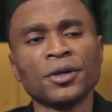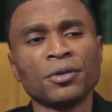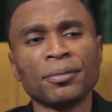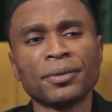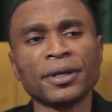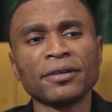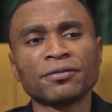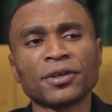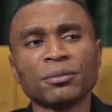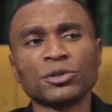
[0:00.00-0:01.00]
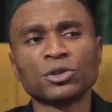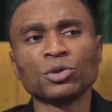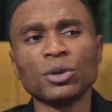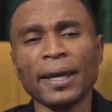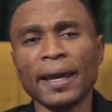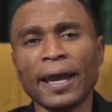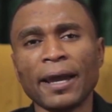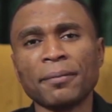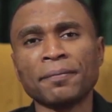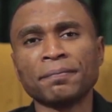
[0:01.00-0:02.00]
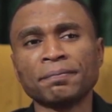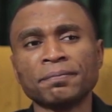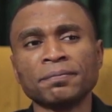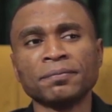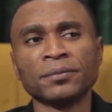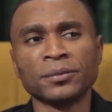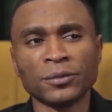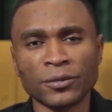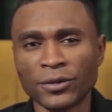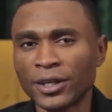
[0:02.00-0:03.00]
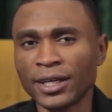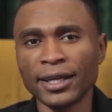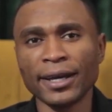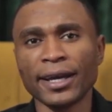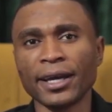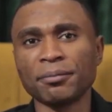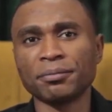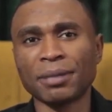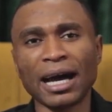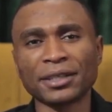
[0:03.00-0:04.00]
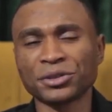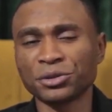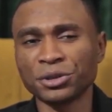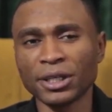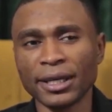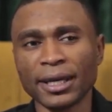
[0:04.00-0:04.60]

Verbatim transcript: We prayed from 2 a.m., 3 a.m., past 3 a.m.